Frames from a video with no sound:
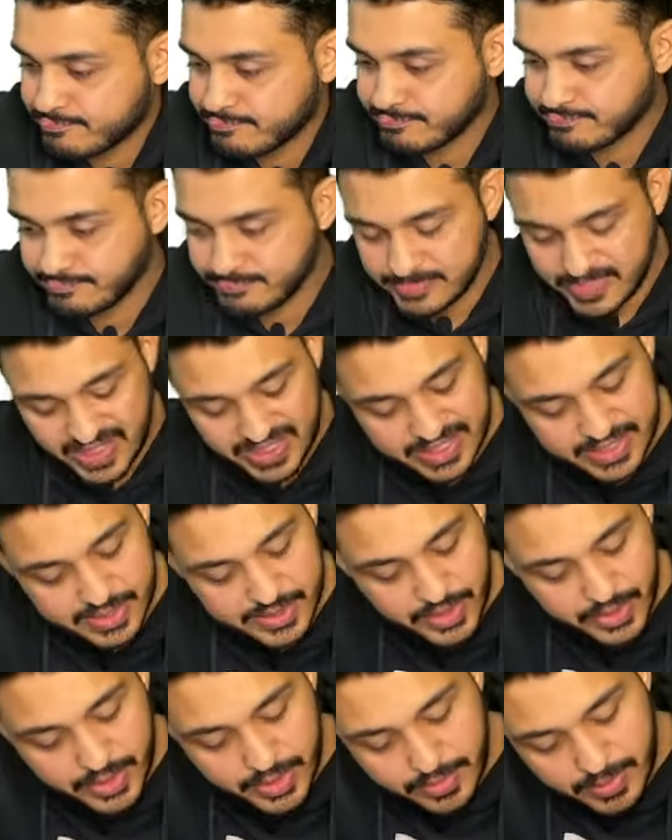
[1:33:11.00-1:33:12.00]
This is going to
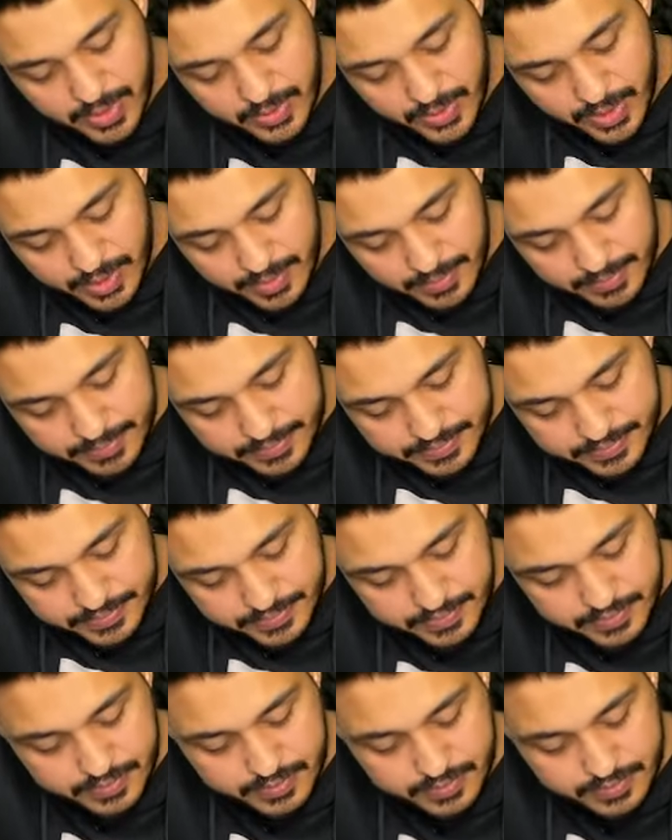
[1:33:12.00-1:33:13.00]
be what?
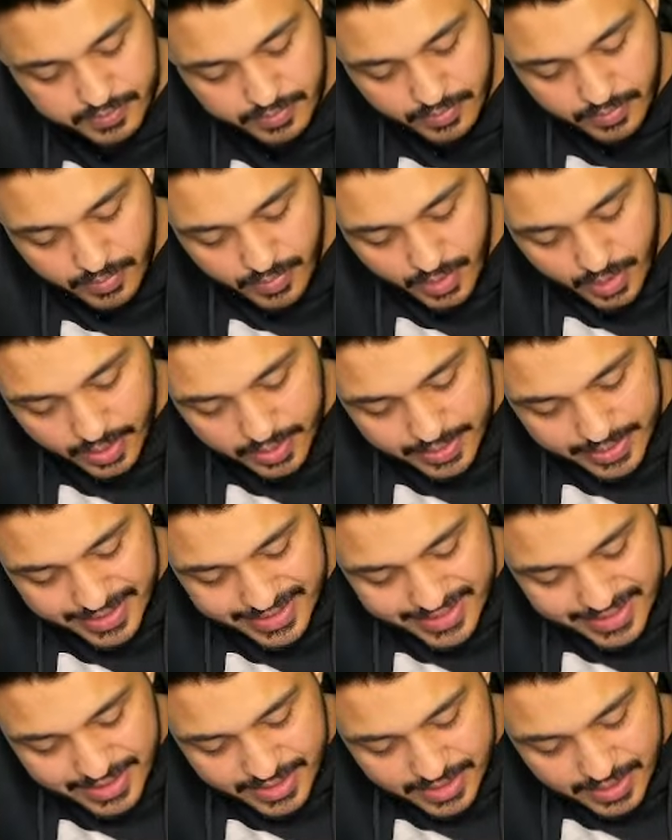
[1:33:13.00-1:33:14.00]
This
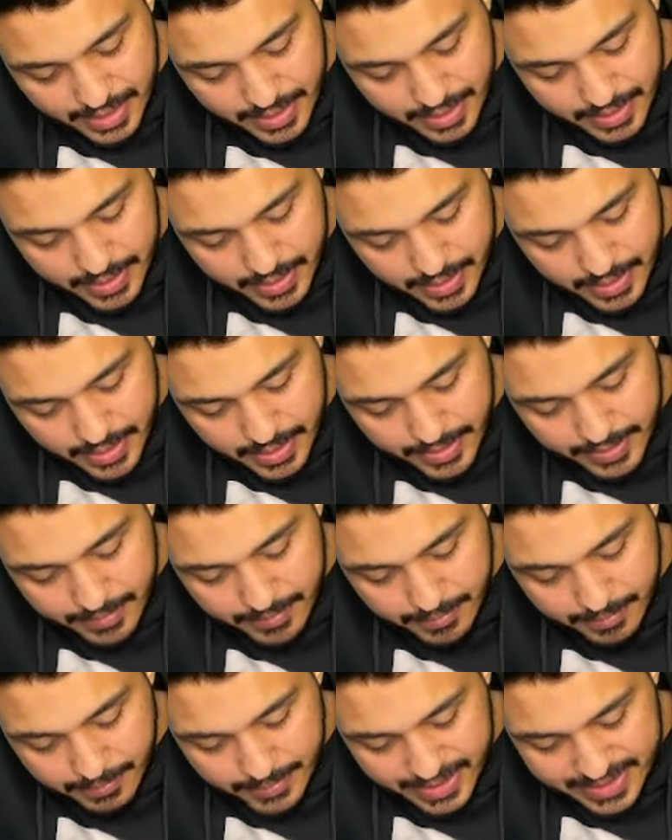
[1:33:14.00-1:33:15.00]
is
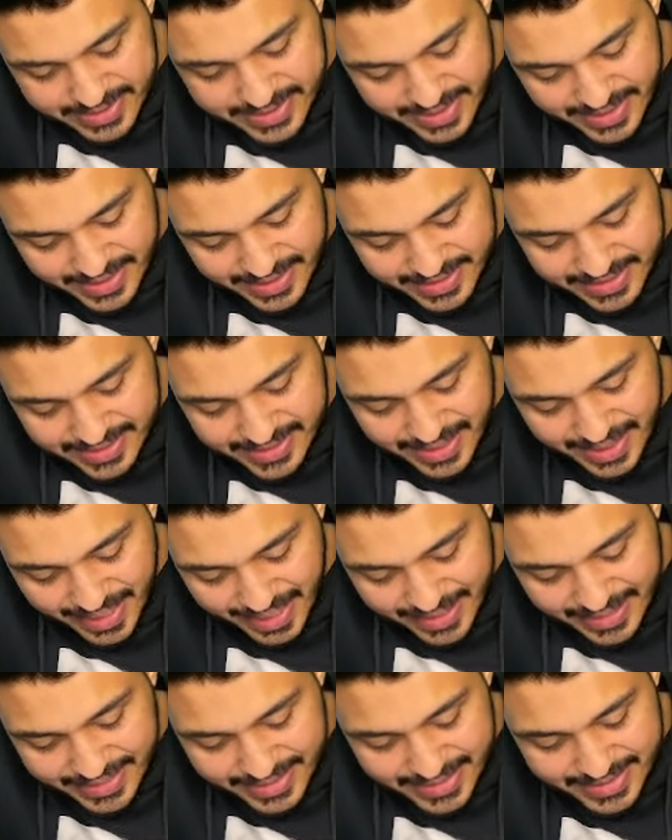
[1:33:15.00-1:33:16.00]
Bacillus
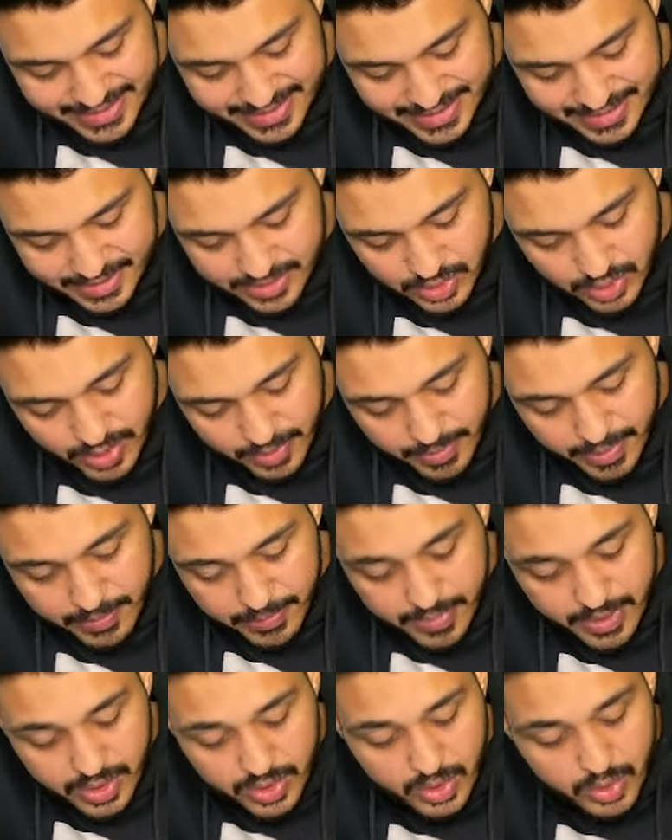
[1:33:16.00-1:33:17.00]
anthracis. So remember,
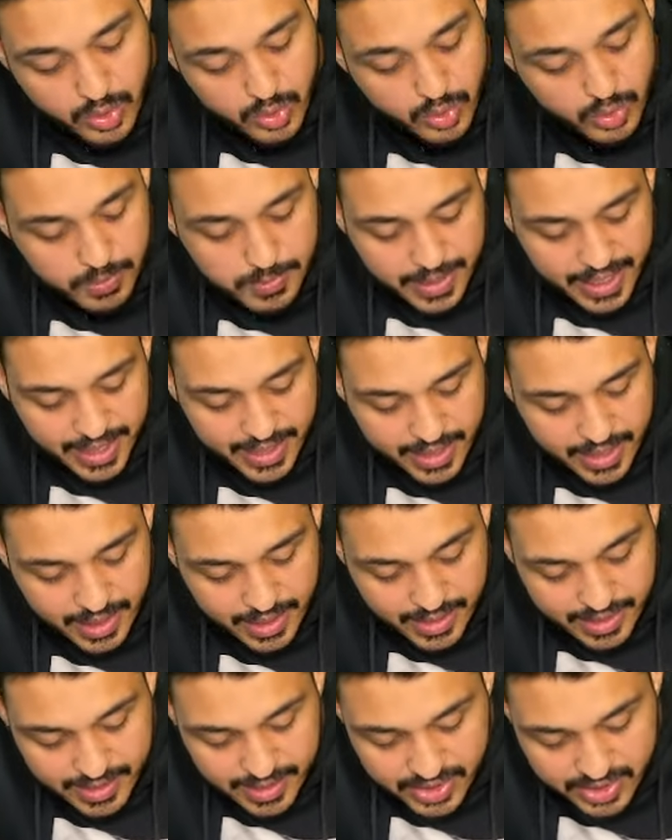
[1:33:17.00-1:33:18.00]
two black color
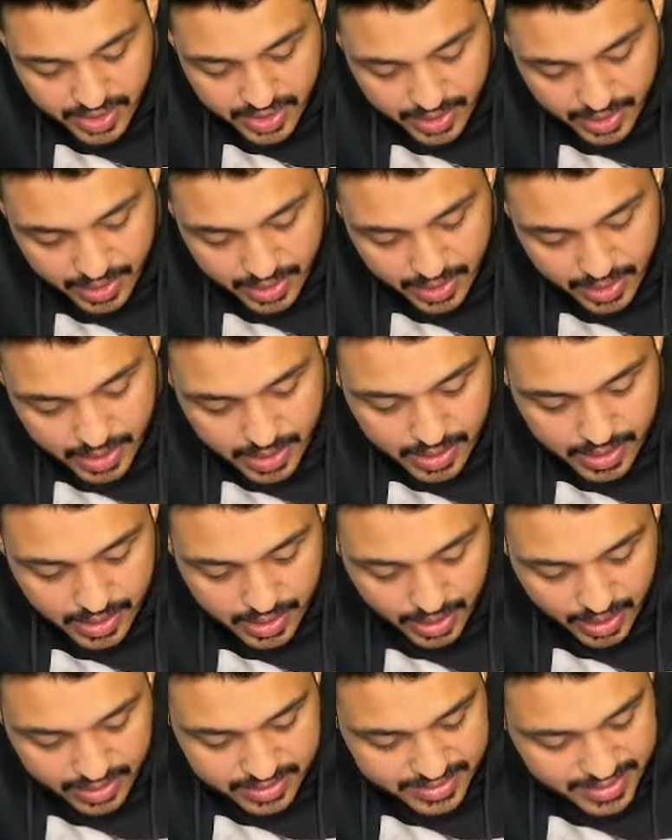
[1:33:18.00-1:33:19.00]
lesion.
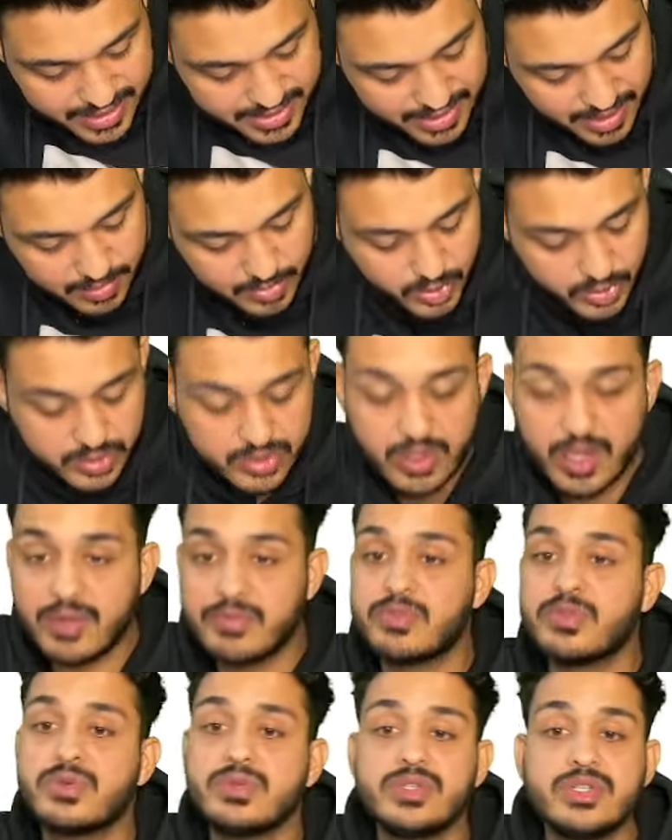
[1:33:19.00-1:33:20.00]
Last exam also I
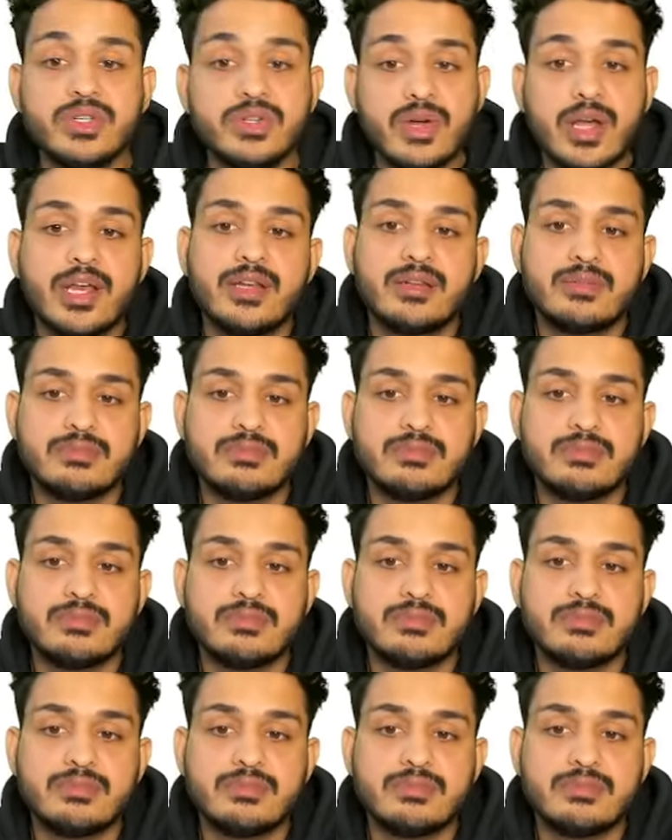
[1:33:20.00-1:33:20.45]
told you, and